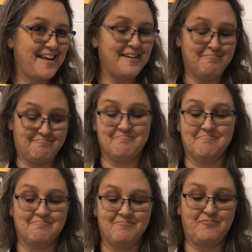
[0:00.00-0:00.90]
a
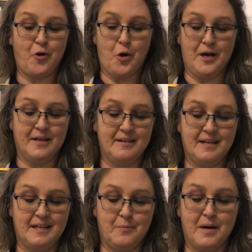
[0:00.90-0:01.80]
fawn
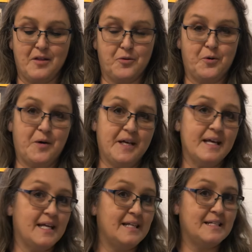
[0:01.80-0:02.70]
and a mother on it,
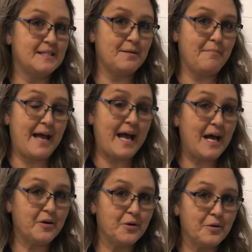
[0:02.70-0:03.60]
and it doesn't
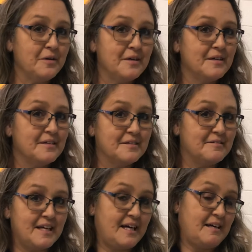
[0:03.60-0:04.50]
matter
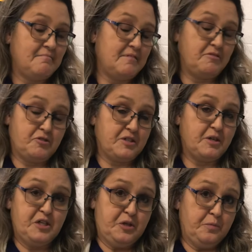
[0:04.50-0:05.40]
that there's a
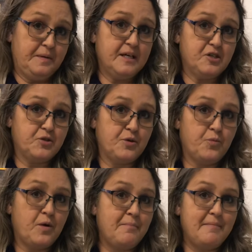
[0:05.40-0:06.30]
cute picture.
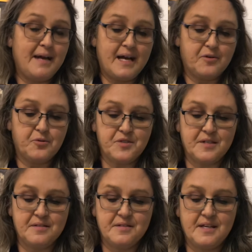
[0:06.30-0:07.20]
What matters
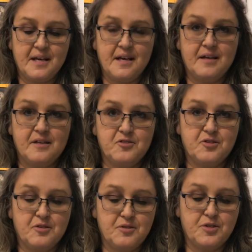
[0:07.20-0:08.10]
is the edge.
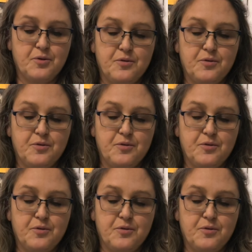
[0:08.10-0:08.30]
So